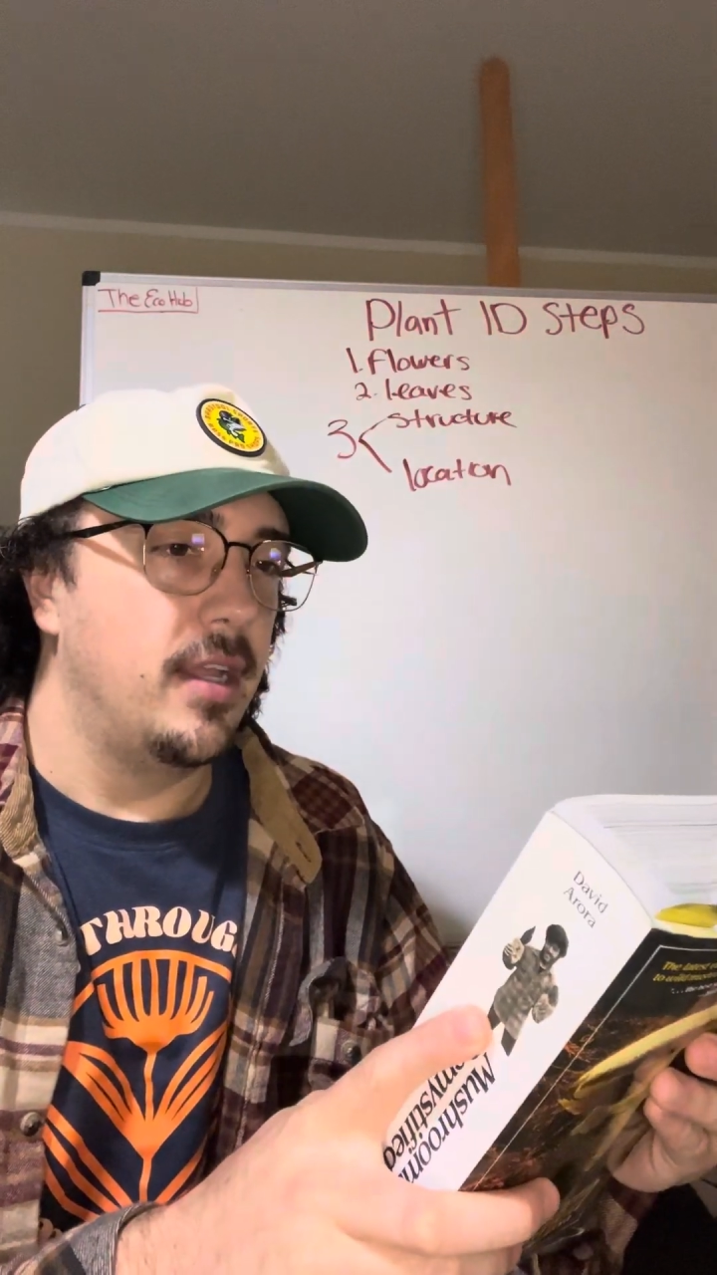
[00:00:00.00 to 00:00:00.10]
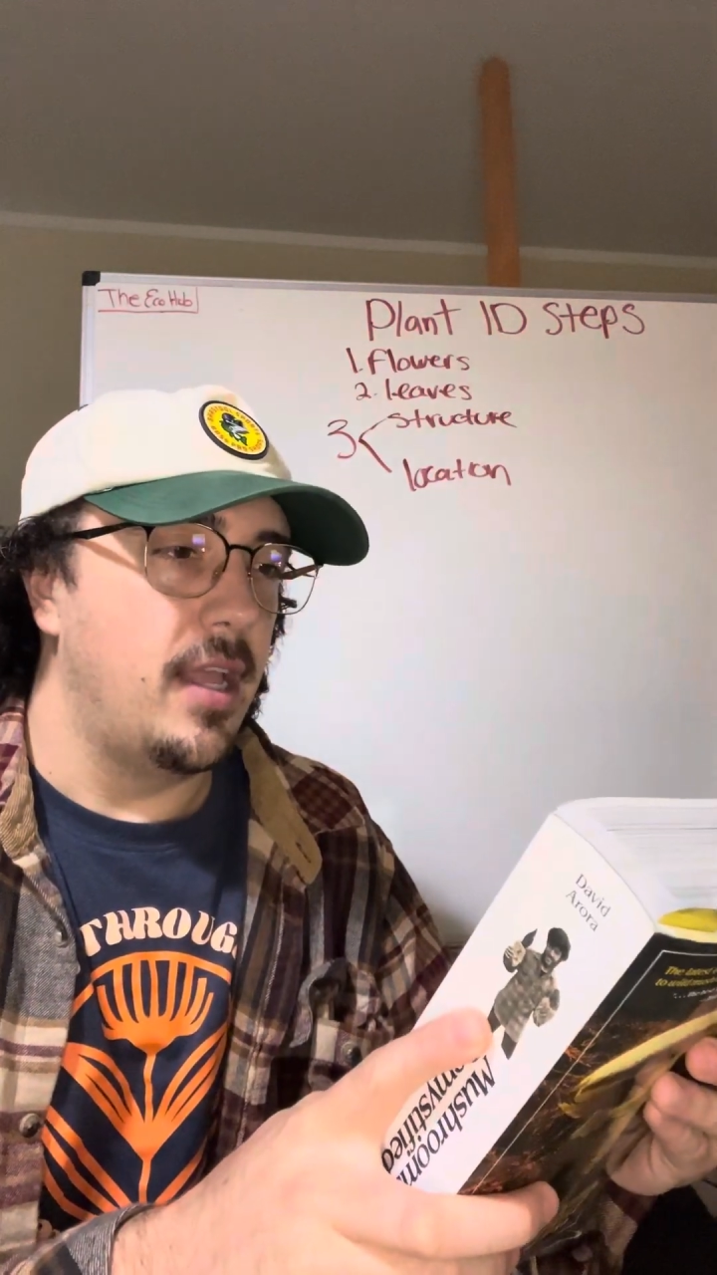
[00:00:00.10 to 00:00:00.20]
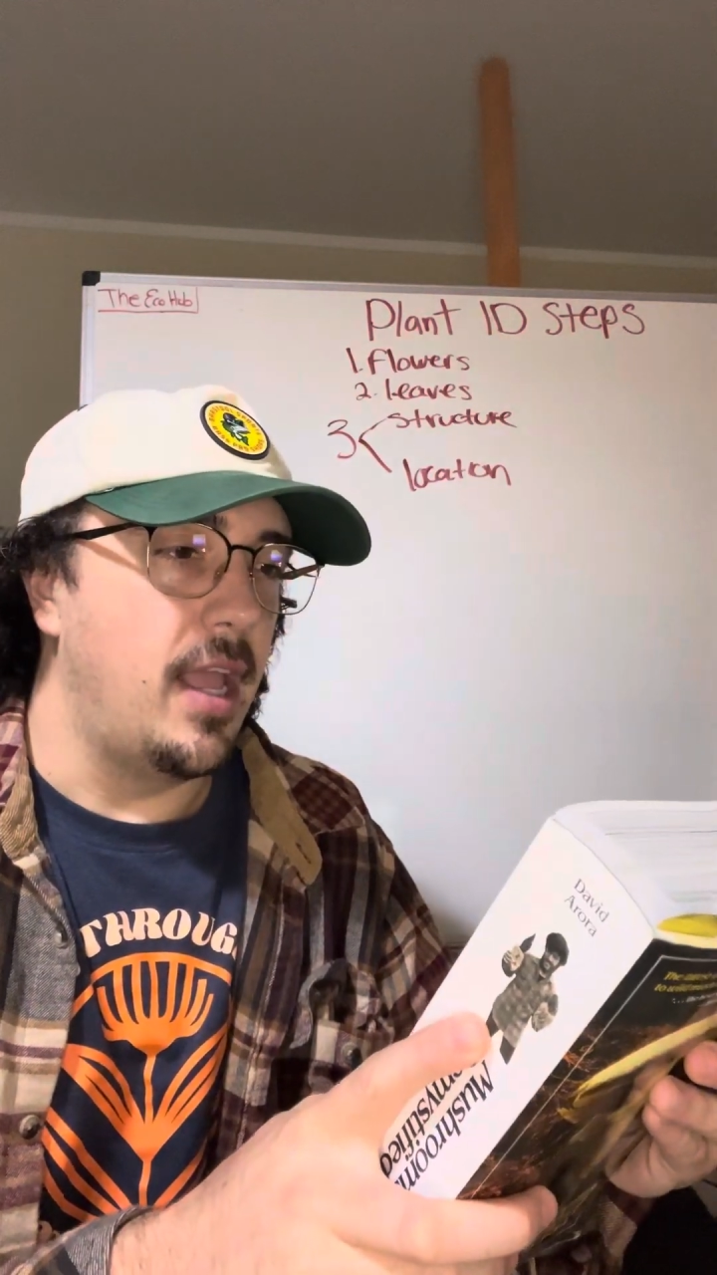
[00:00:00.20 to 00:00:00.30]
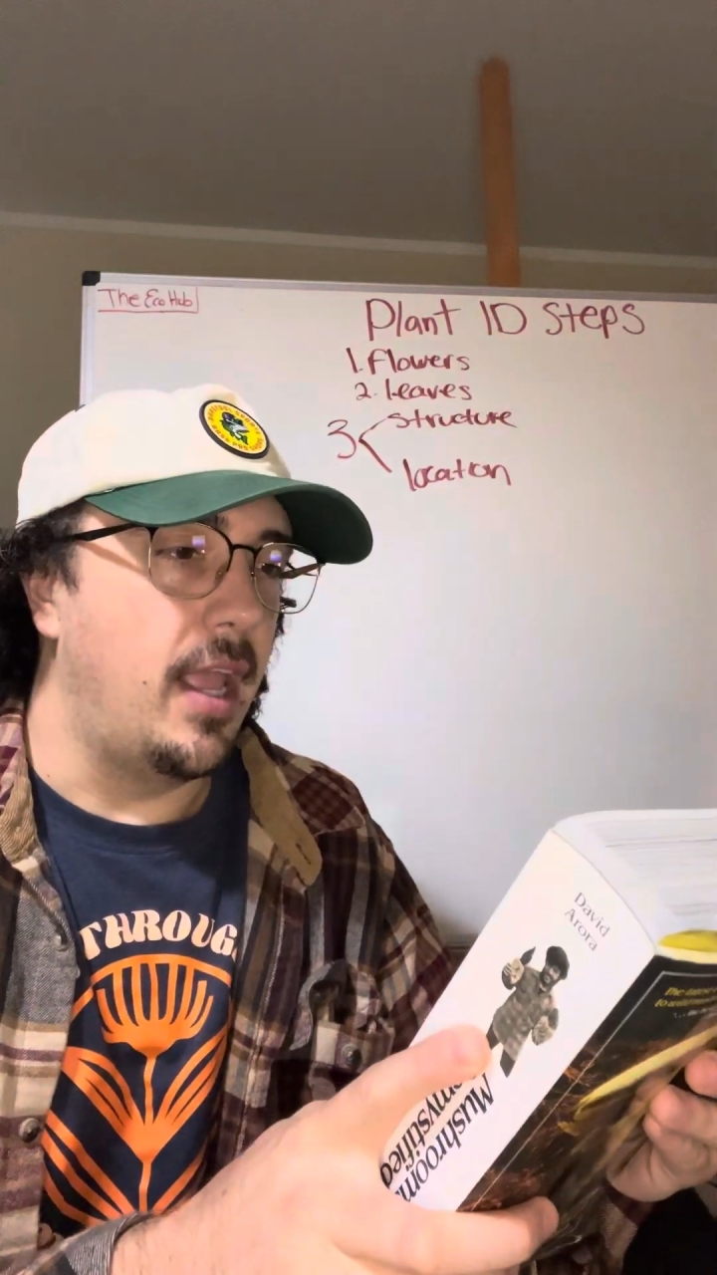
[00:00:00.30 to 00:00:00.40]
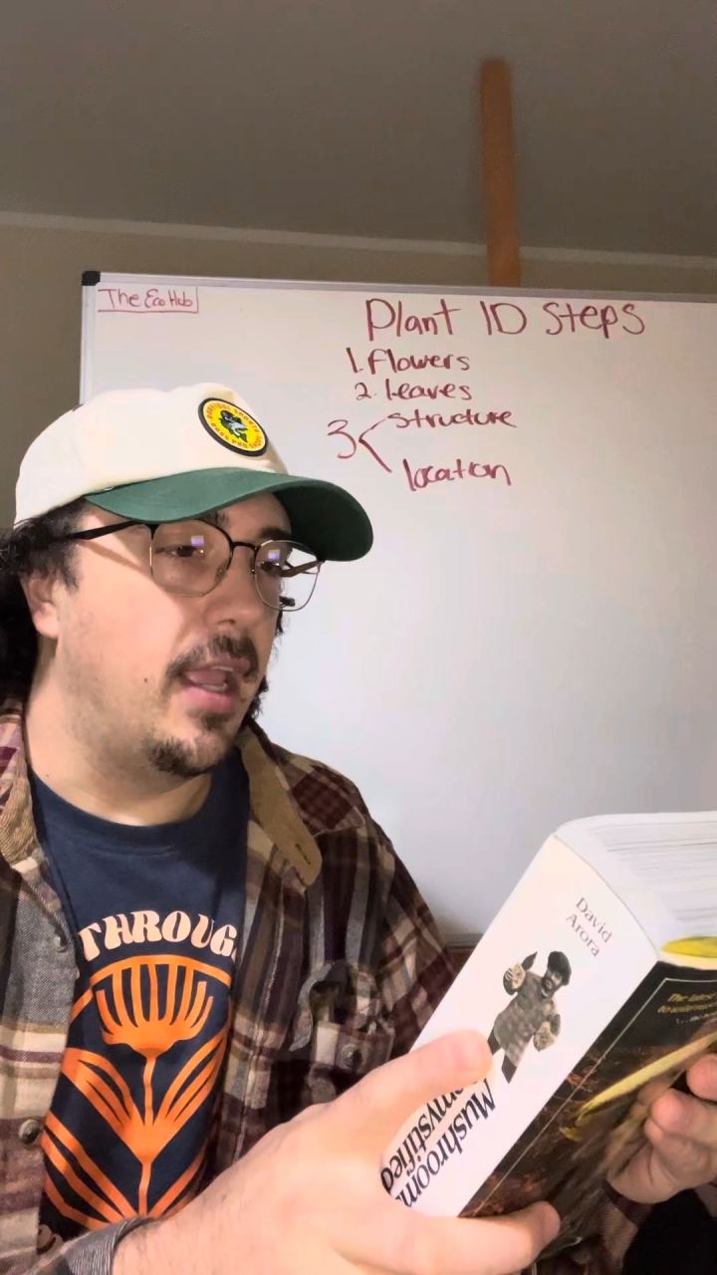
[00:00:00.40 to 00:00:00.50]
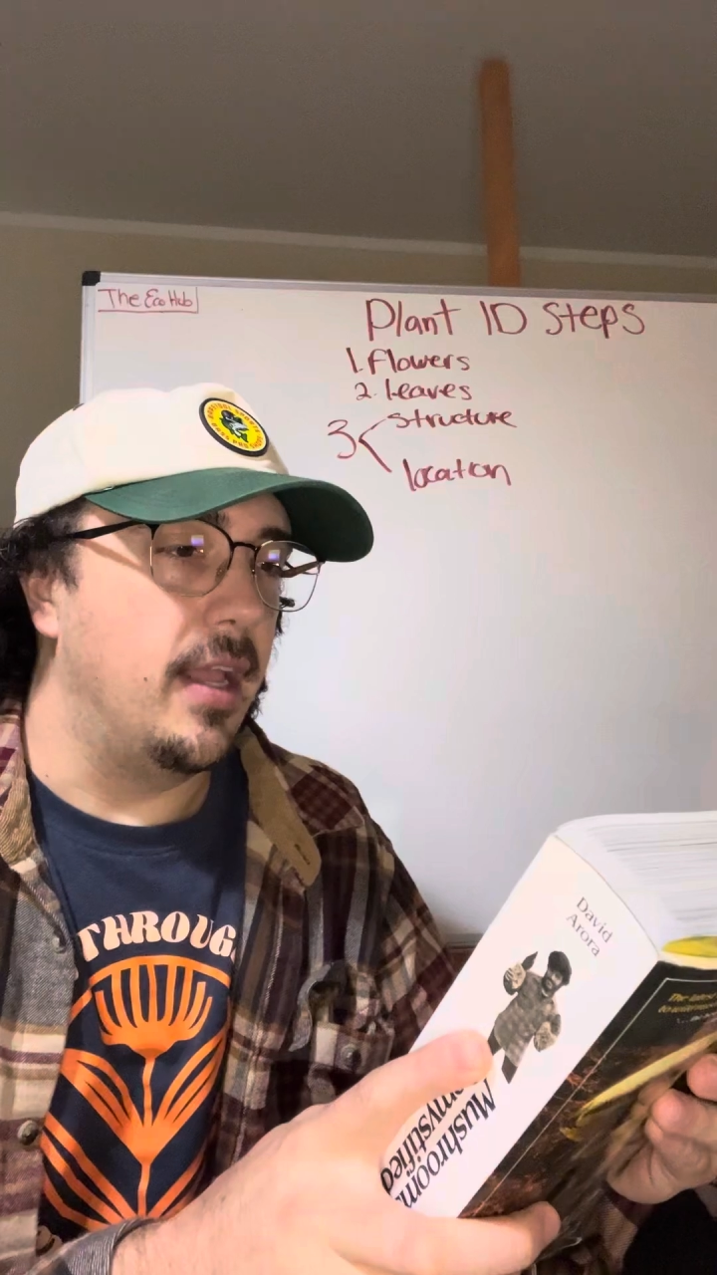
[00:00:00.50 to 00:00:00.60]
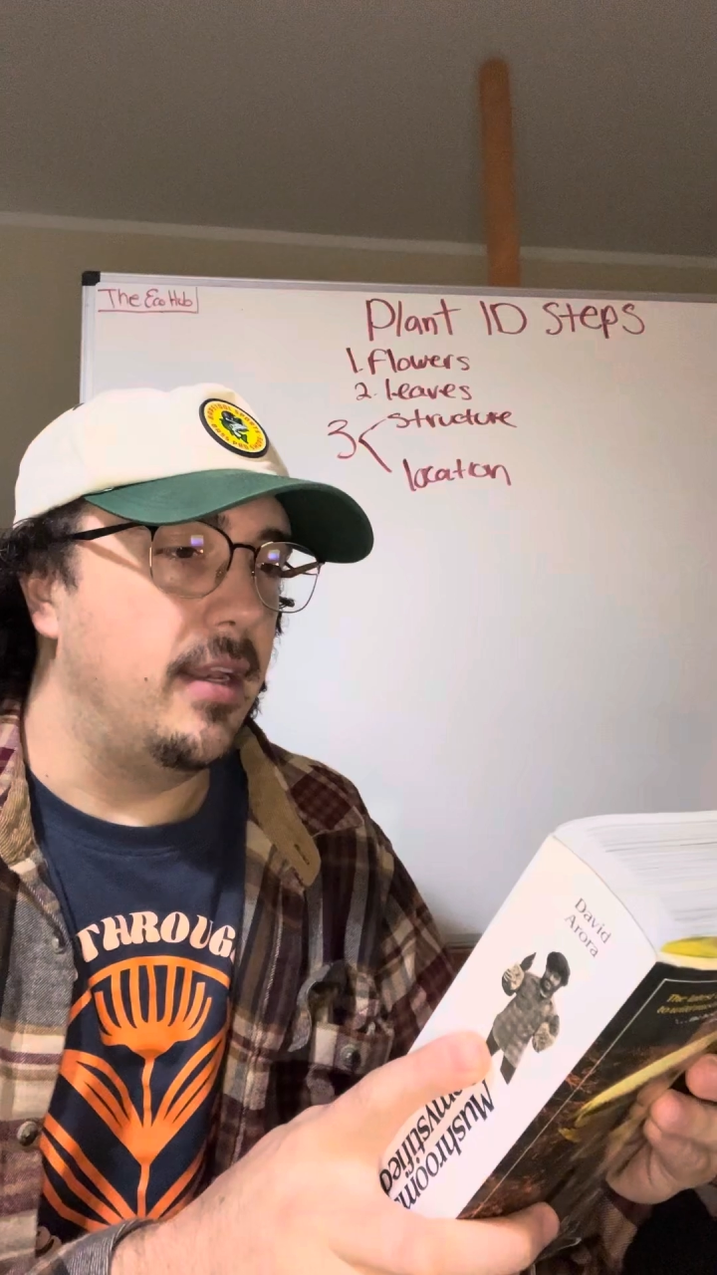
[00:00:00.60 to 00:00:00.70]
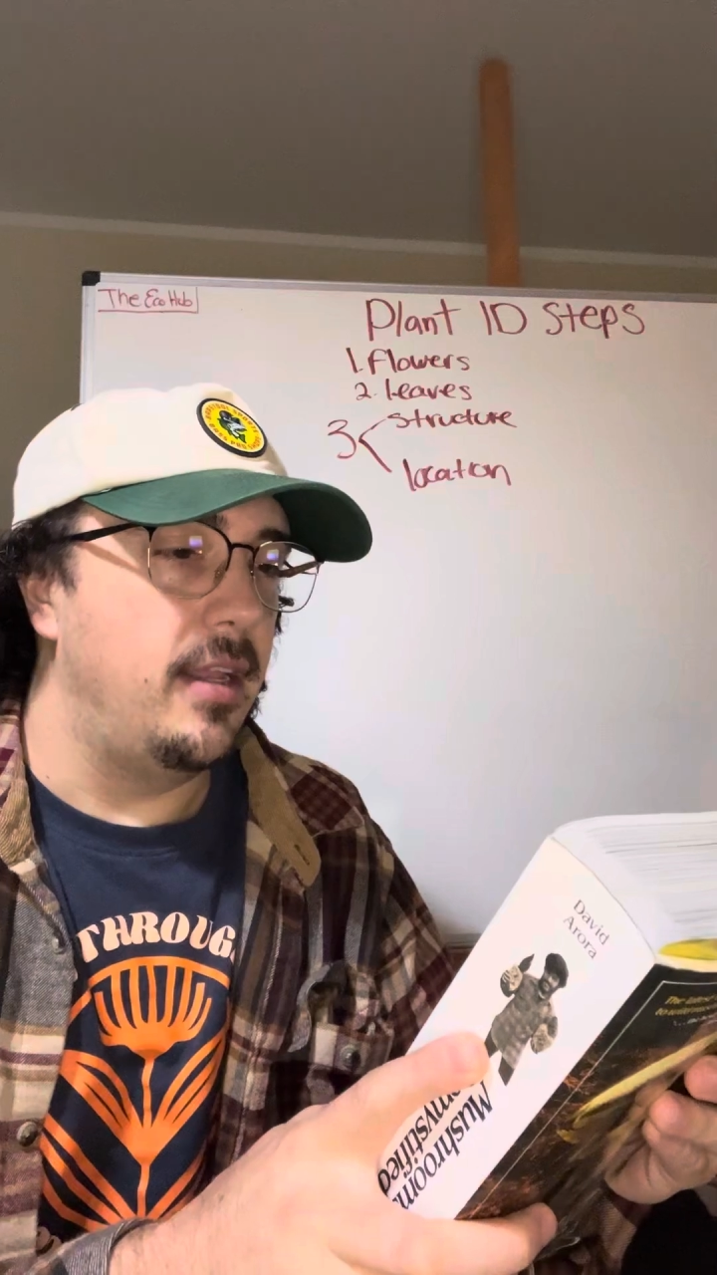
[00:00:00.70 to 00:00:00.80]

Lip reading: and